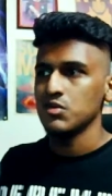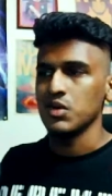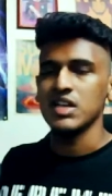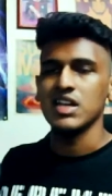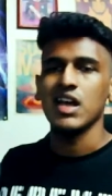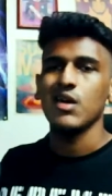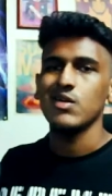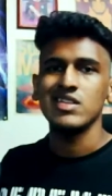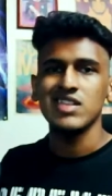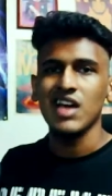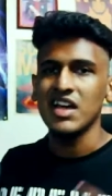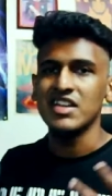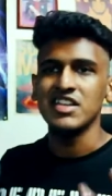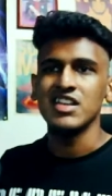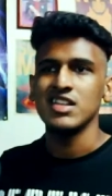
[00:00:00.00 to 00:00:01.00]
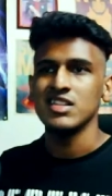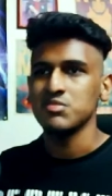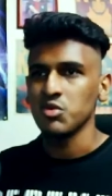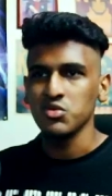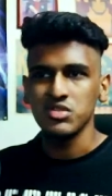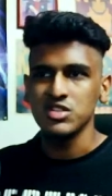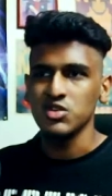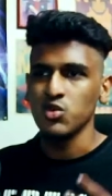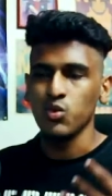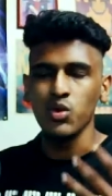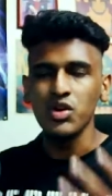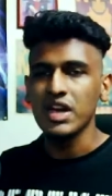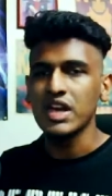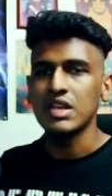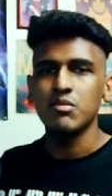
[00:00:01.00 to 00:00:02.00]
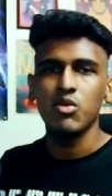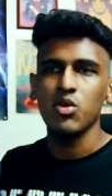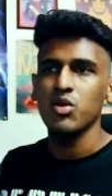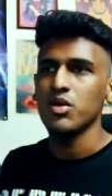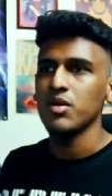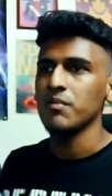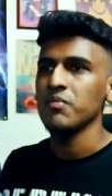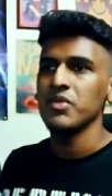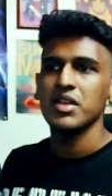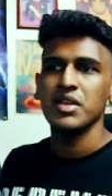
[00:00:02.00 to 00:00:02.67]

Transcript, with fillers: right now his ideas mostly don't work anymore.